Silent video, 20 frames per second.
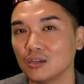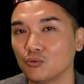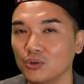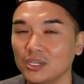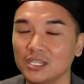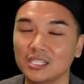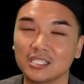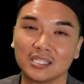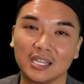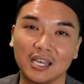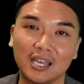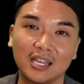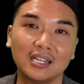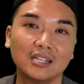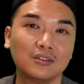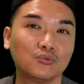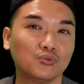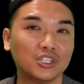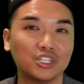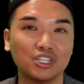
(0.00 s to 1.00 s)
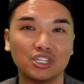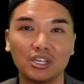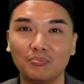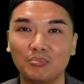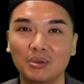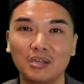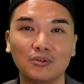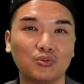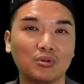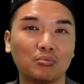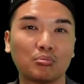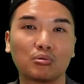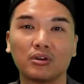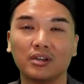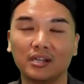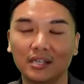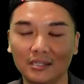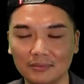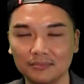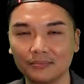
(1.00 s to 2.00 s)
We design it, we ship it, we
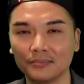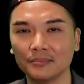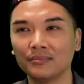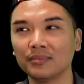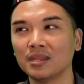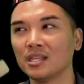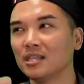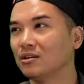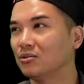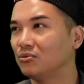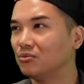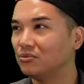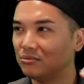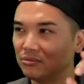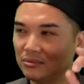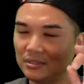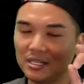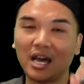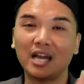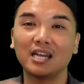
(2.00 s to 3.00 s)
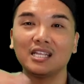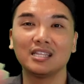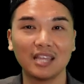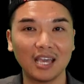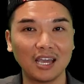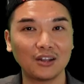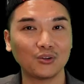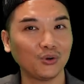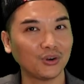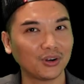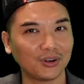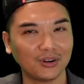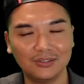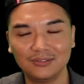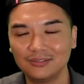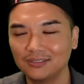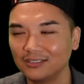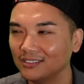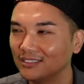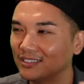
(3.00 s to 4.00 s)
print it. Not in that order,
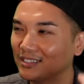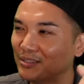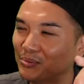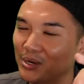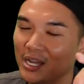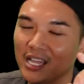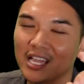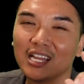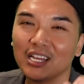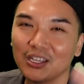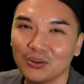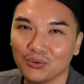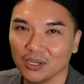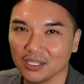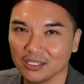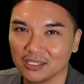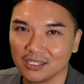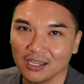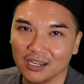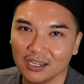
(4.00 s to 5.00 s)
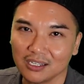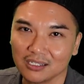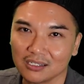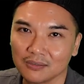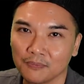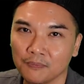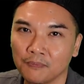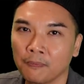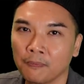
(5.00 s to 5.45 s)
but anyways, guys,